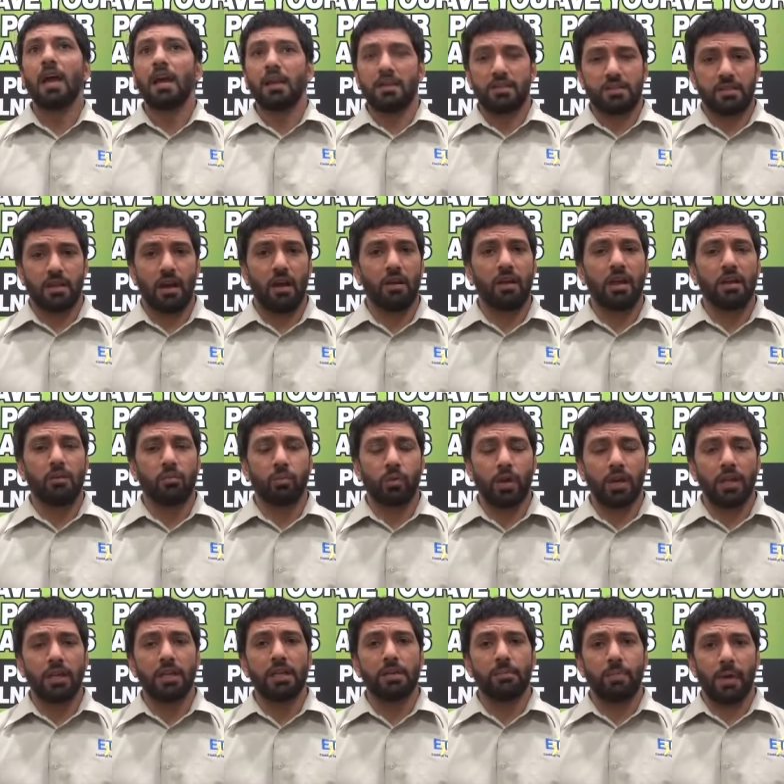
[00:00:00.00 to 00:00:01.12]
So it
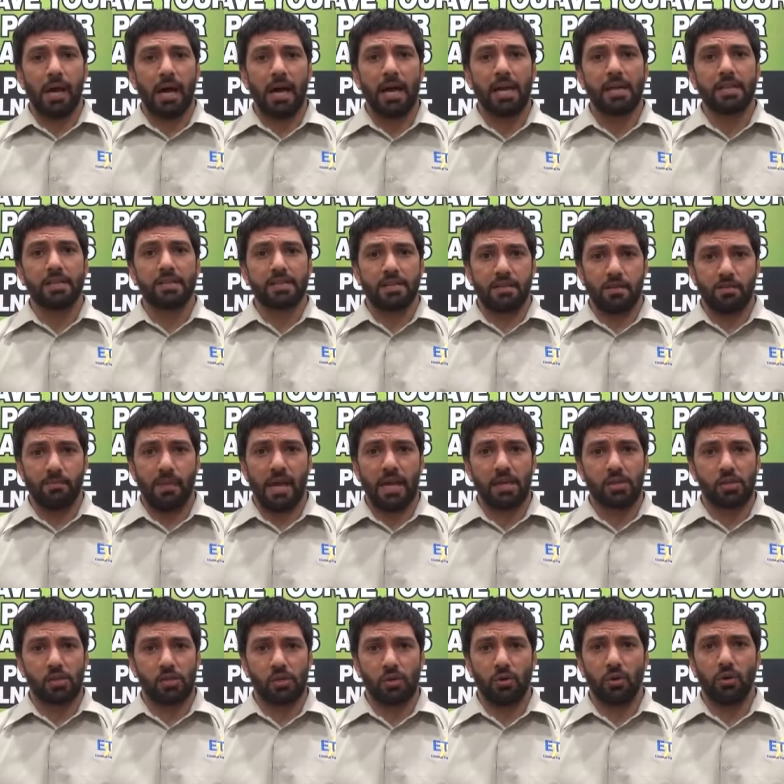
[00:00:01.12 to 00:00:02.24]
really pays to make
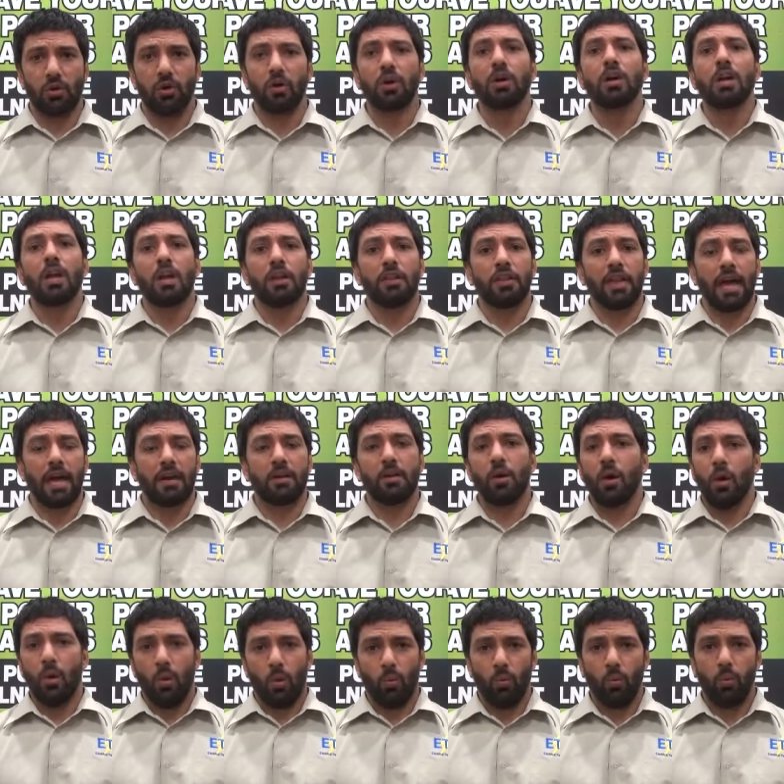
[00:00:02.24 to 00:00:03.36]
sure that
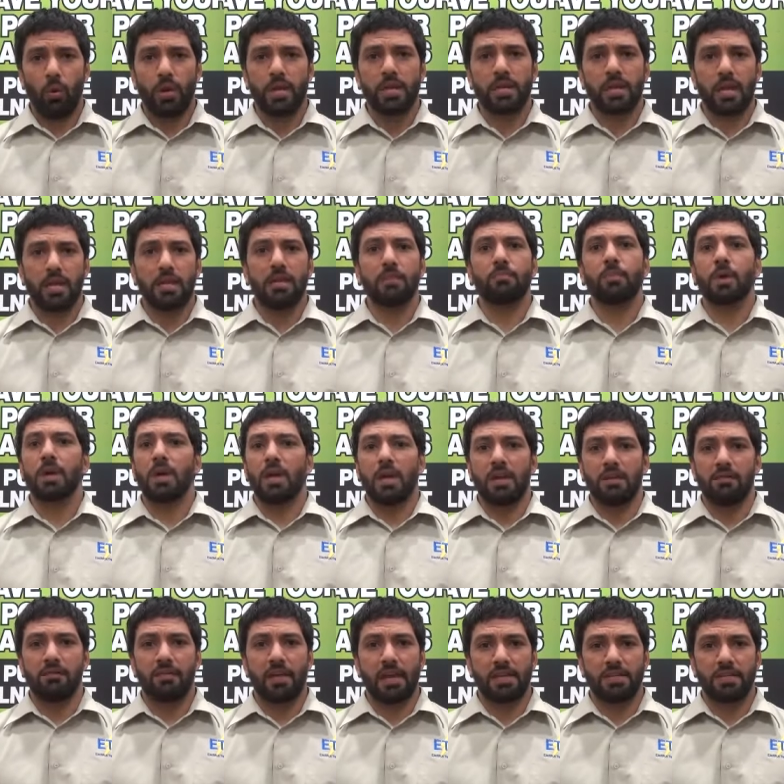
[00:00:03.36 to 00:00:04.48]
we keep
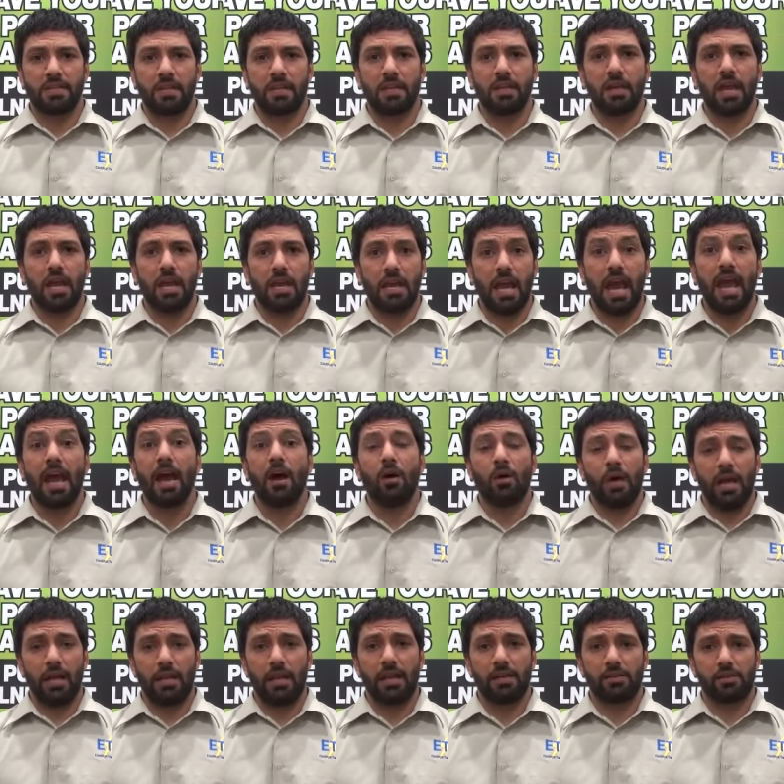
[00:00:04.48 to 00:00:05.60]
investing in
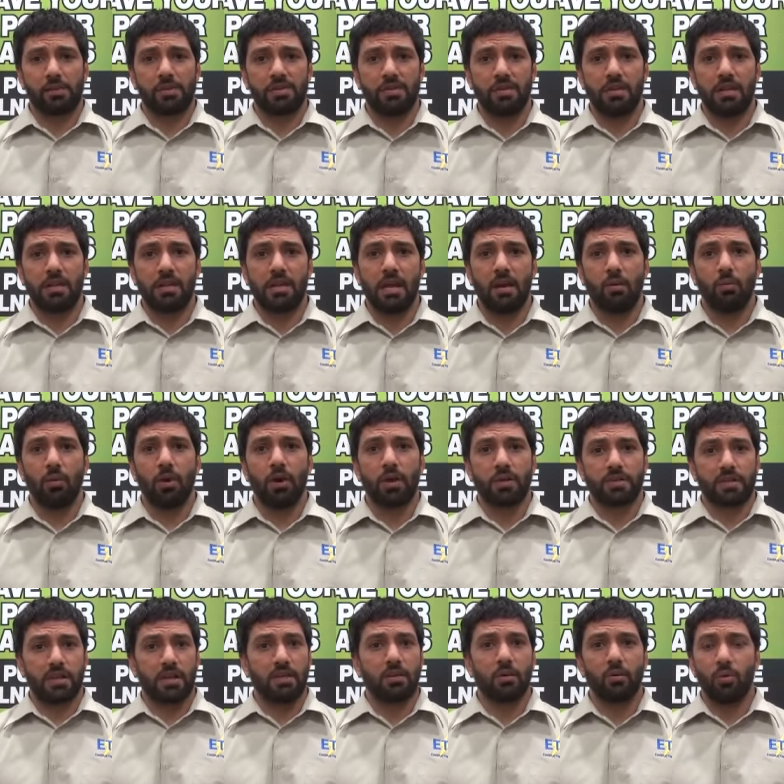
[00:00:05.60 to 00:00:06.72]
our electricity
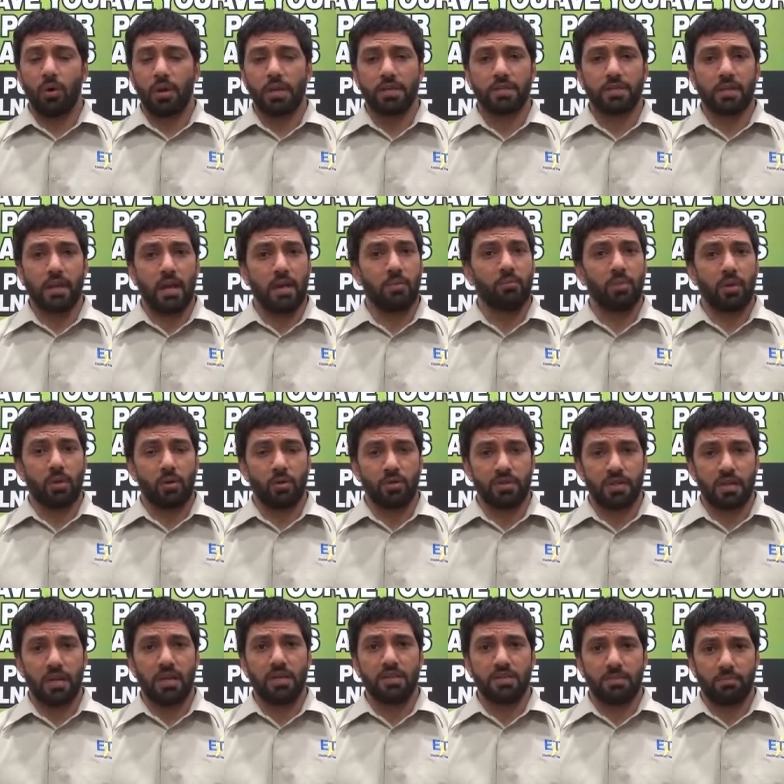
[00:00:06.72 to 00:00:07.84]
networks in Queensland, because
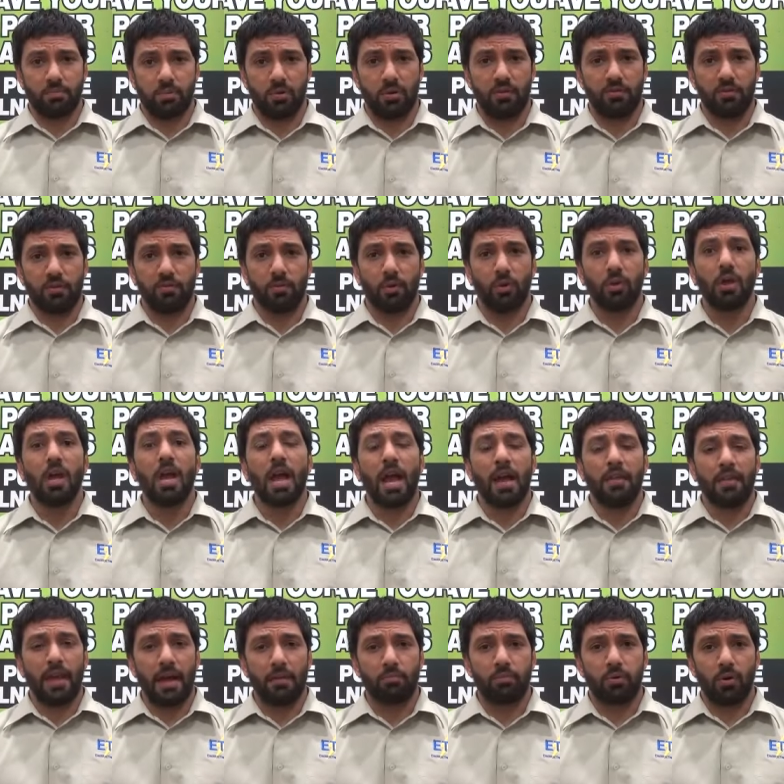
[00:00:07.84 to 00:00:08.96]
it is profitable
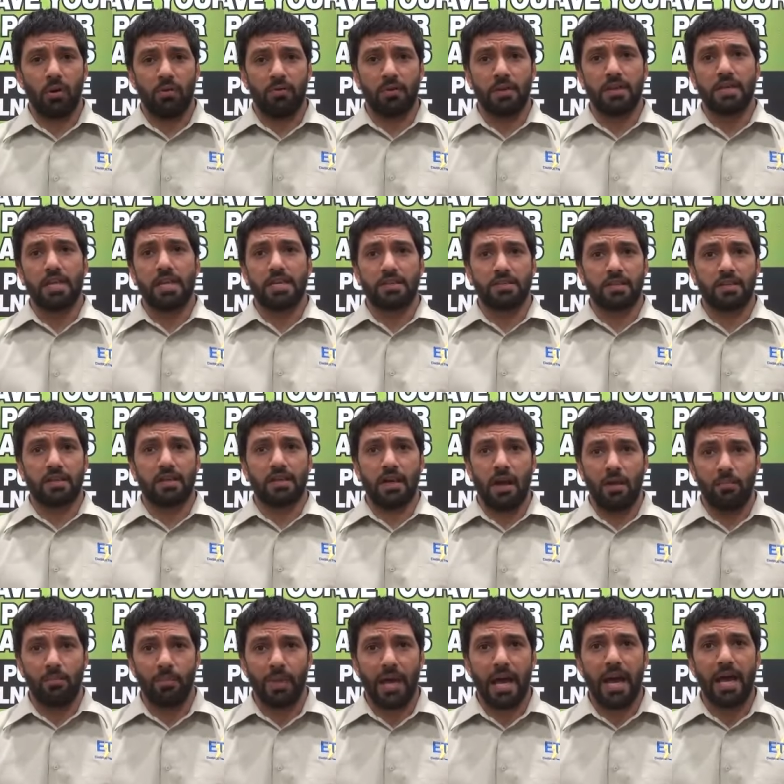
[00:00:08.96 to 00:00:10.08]
and that profit needs to
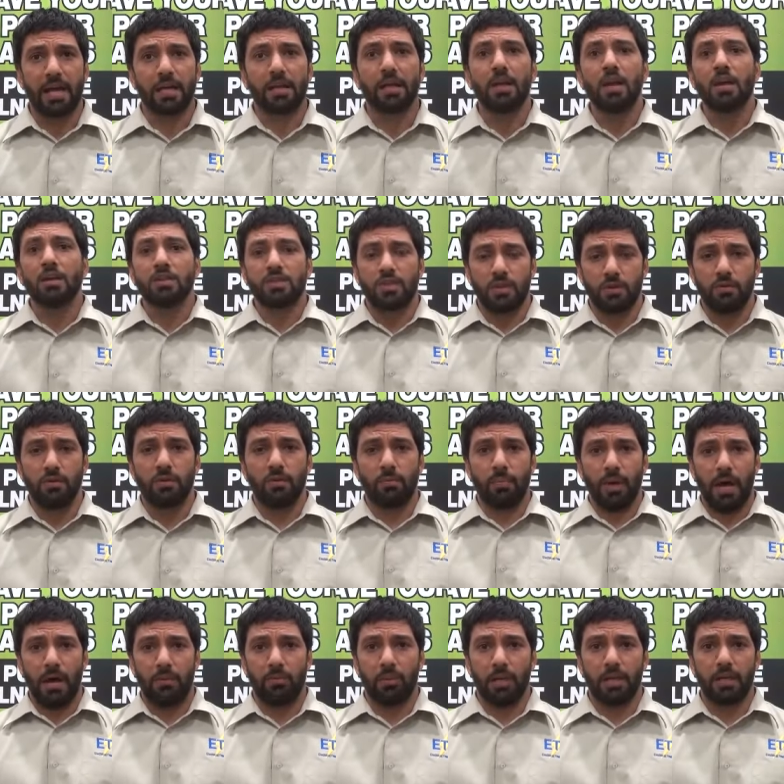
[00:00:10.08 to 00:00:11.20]
come back to the
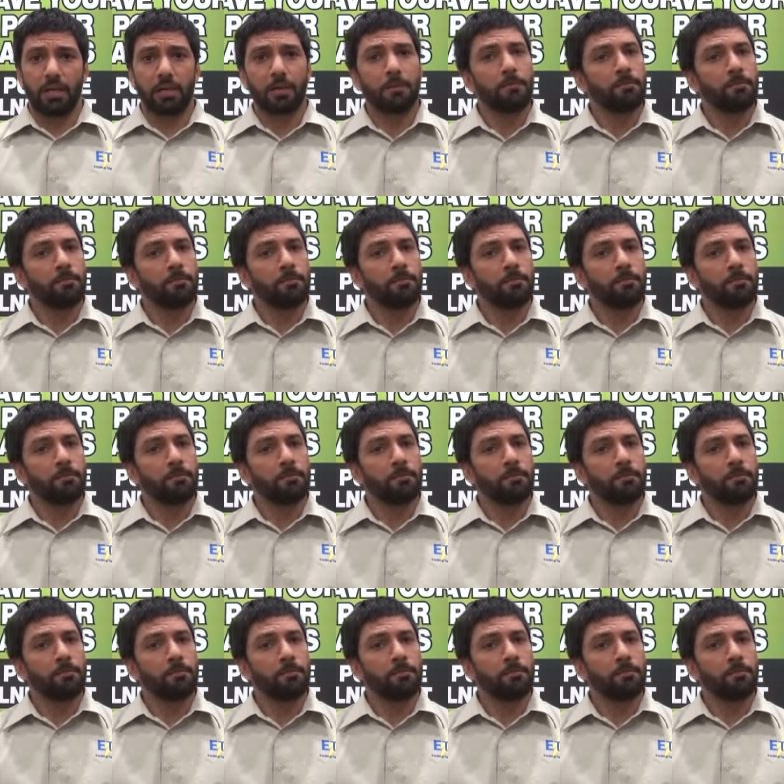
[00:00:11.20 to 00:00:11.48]
public.